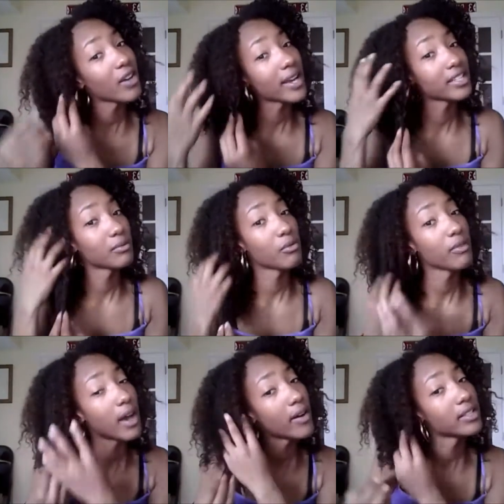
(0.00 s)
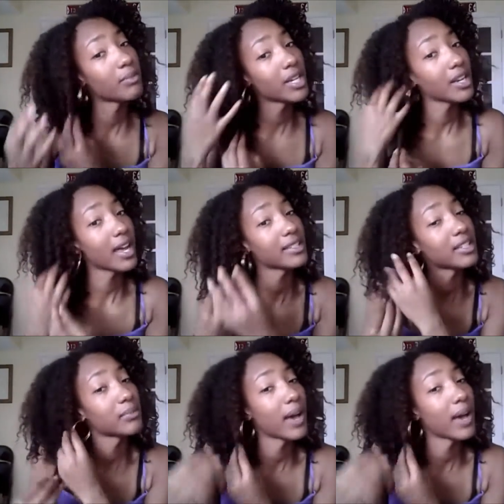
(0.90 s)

try to smooth out as many knots as